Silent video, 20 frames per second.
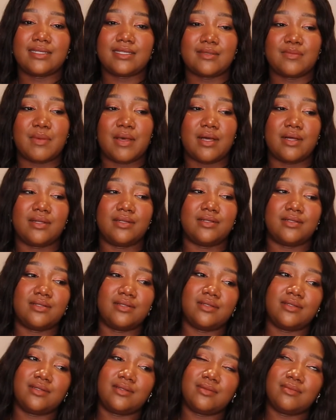
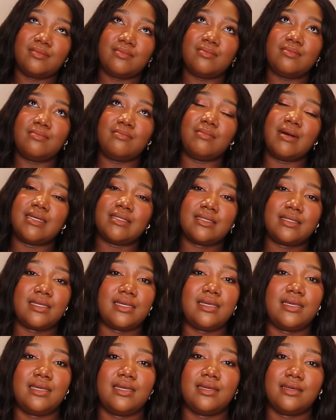smell
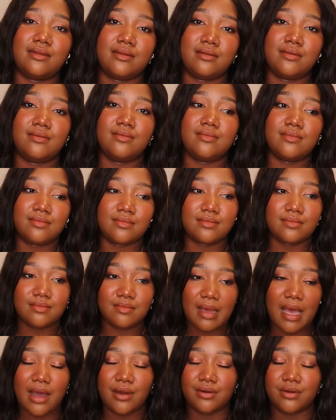musky and
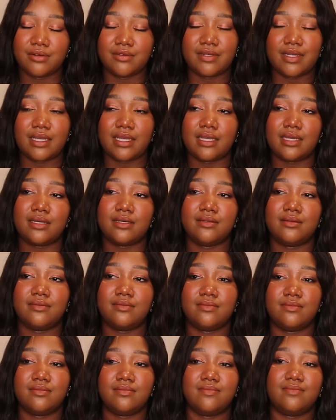powdery and
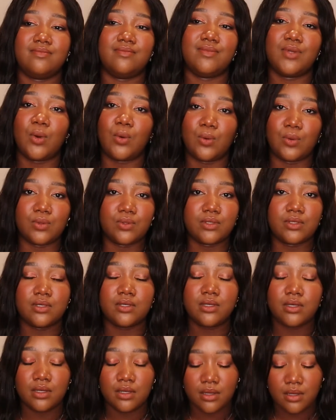old.
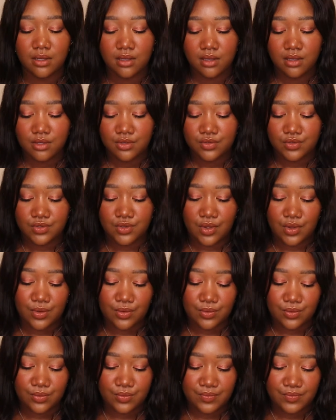
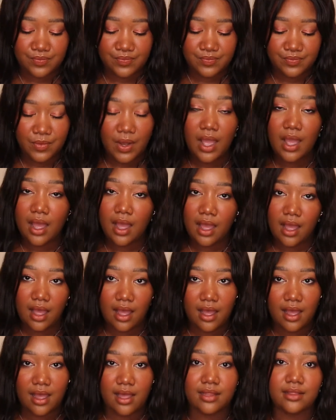So
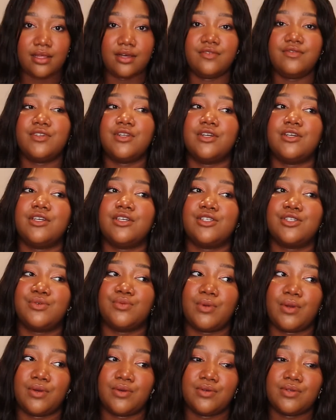I love Turkish
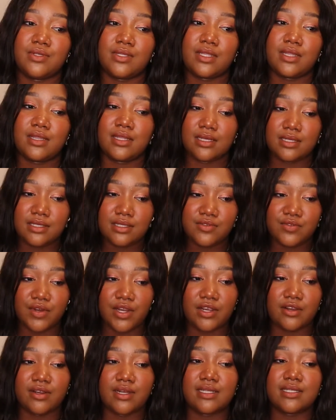rose. This
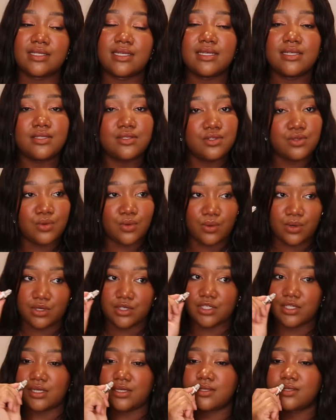fragrance is
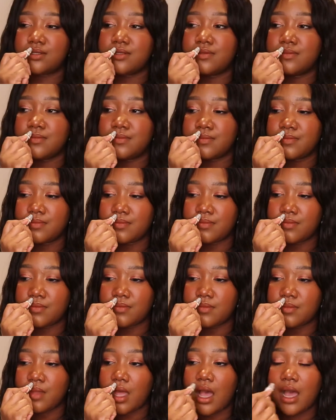gorgeous.
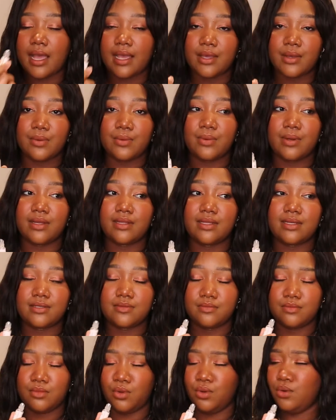I can wear the
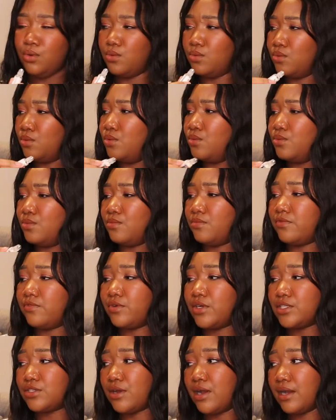
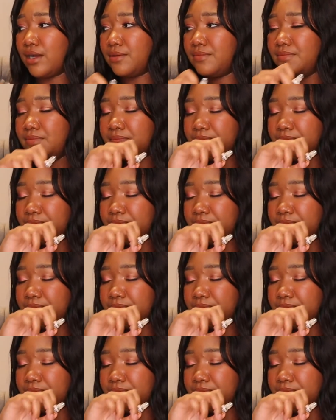voice crack.